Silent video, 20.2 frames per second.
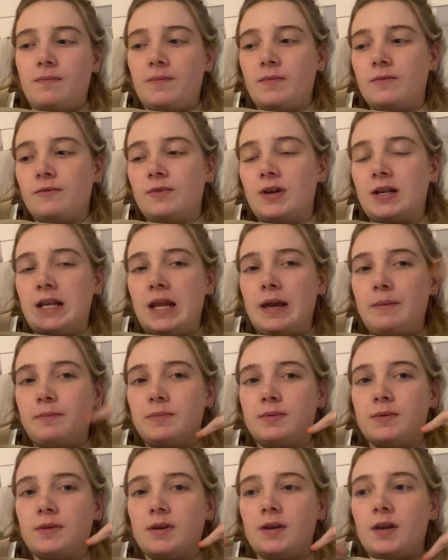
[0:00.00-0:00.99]
red
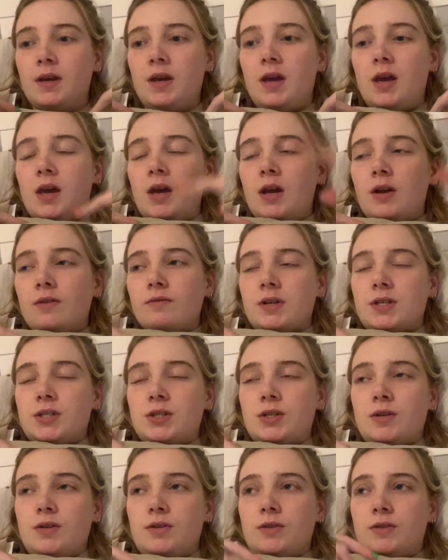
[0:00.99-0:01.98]
lips, red
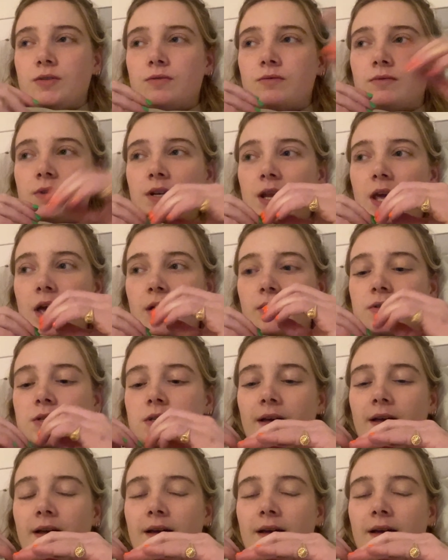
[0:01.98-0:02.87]
shoes, red nails.